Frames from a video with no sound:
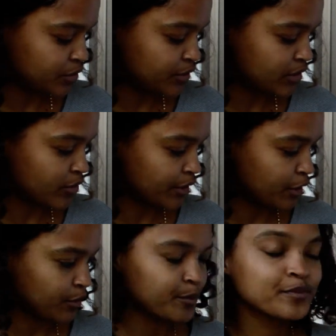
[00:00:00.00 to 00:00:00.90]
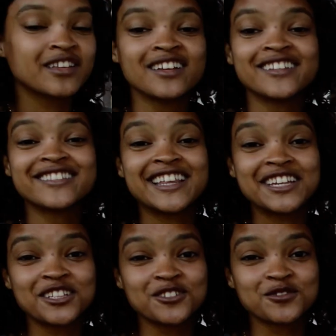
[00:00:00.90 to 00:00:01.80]
unicornio.
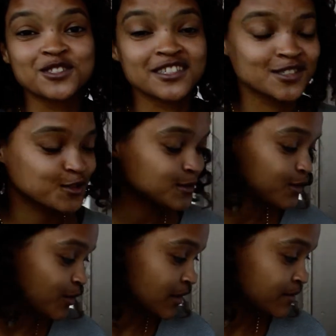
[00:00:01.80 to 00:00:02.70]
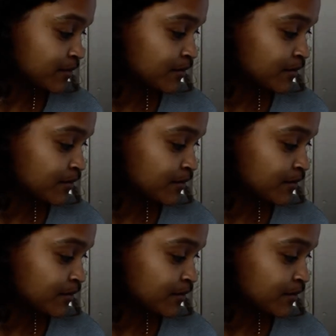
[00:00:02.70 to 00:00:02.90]
Thank you, says the unicorn.